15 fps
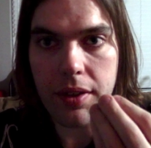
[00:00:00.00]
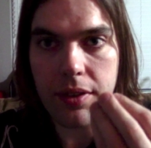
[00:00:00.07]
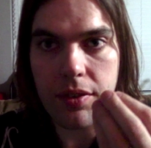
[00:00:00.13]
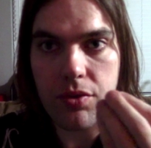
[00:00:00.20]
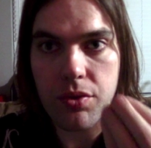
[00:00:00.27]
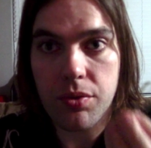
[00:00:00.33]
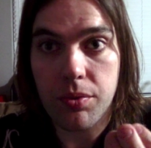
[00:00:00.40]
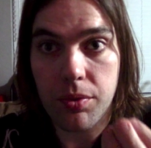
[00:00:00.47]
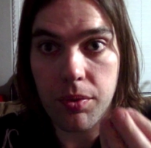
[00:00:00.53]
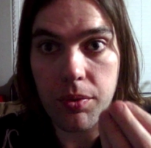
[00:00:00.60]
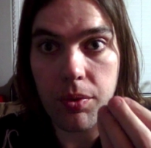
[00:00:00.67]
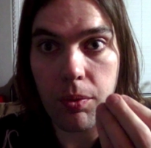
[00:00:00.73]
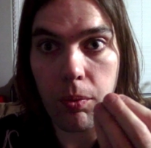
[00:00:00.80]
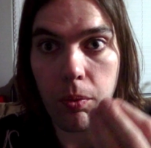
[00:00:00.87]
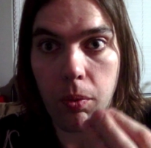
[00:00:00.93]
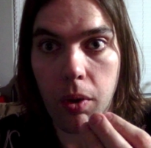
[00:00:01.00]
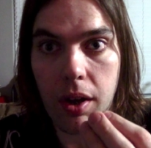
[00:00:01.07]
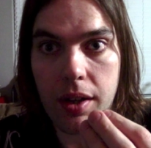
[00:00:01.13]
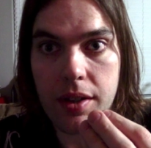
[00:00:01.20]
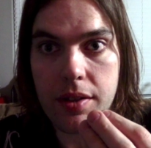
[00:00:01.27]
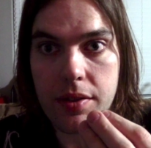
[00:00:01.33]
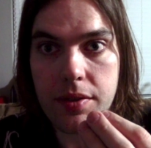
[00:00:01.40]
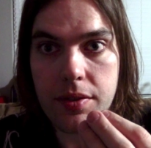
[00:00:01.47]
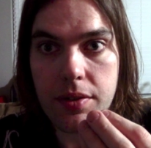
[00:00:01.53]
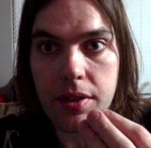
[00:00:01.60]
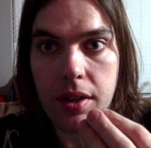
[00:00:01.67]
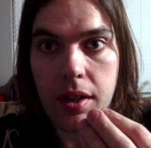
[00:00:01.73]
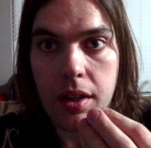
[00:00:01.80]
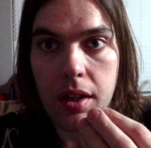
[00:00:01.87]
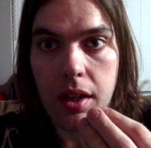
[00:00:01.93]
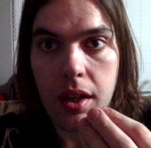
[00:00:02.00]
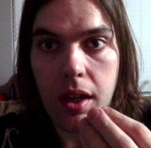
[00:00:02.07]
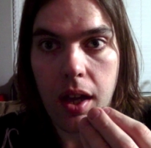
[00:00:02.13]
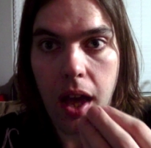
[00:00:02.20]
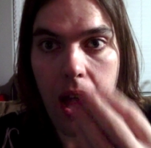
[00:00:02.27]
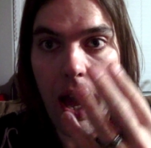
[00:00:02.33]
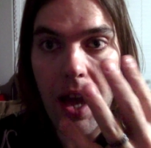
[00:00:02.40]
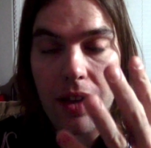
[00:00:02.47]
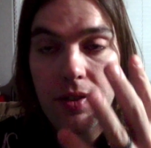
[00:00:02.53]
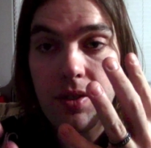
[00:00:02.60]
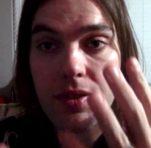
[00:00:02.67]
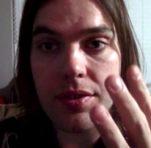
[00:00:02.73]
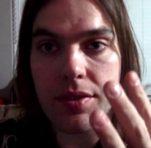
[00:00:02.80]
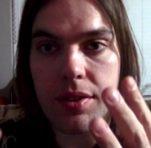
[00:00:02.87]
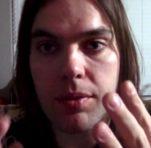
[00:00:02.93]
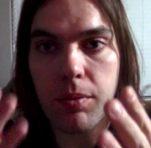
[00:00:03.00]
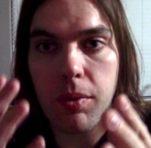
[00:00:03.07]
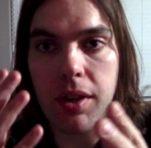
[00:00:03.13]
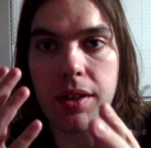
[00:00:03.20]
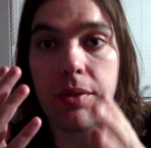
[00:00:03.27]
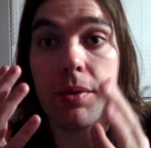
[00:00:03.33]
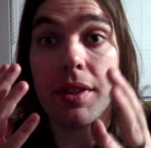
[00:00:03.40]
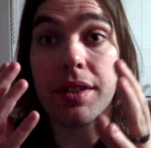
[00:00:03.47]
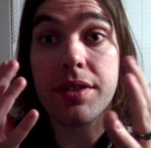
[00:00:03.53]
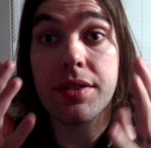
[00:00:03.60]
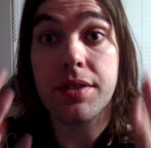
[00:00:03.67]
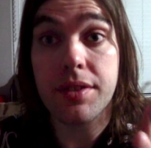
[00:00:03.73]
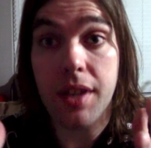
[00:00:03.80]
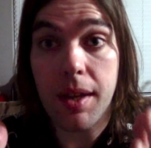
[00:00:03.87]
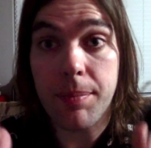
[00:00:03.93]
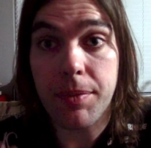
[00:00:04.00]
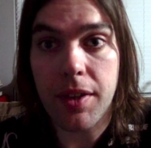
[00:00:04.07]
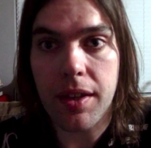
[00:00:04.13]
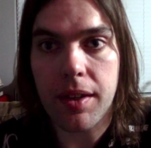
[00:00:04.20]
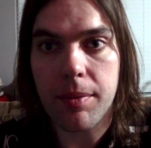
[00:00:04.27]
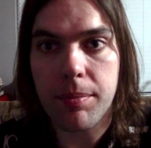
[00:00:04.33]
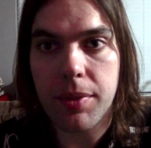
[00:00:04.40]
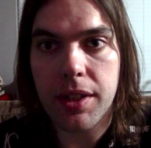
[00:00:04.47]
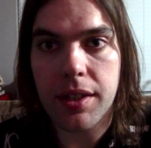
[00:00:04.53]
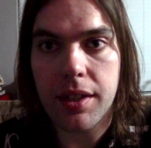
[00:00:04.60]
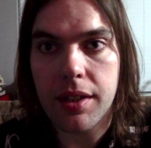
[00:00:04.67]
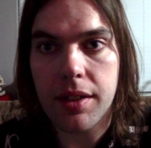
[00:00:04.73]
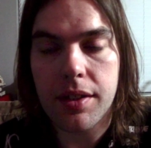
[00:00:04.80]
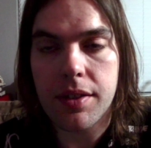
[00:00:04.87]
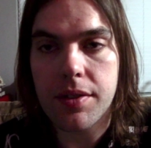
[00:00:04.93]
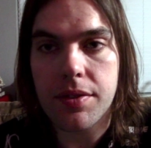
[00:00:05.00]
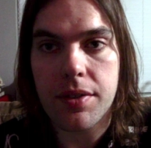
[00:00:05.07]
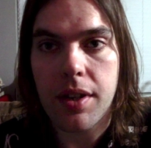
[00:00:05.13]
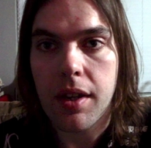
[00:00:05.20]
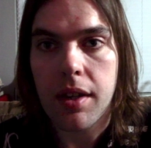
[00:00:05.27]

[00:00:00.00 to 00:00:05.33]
the truth was. I just didn't want to accept it because